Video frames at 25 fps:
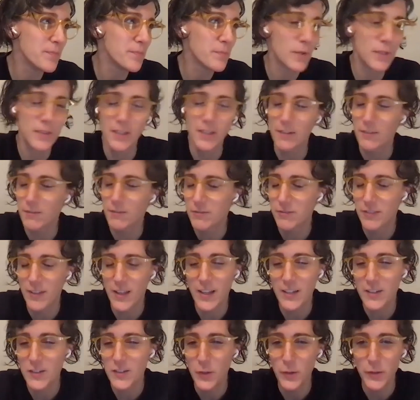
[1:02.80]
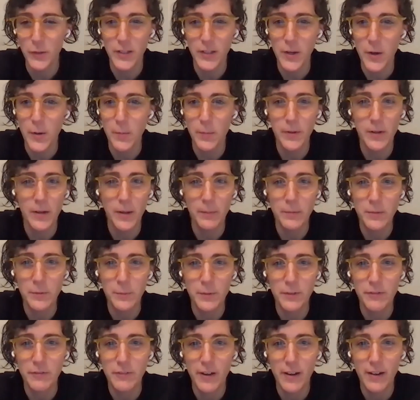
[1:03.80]
But they've like totally opened up to
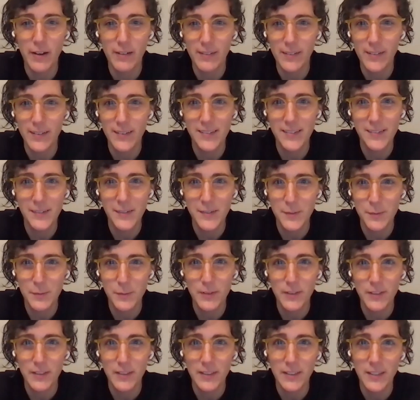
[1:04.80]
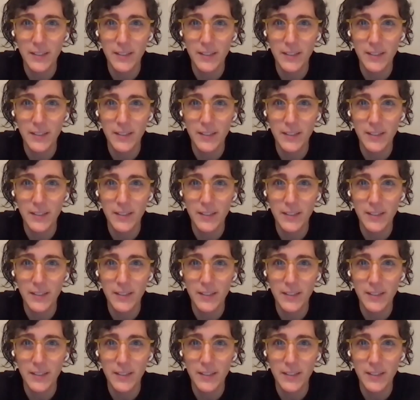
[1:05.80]
me finally, so it's really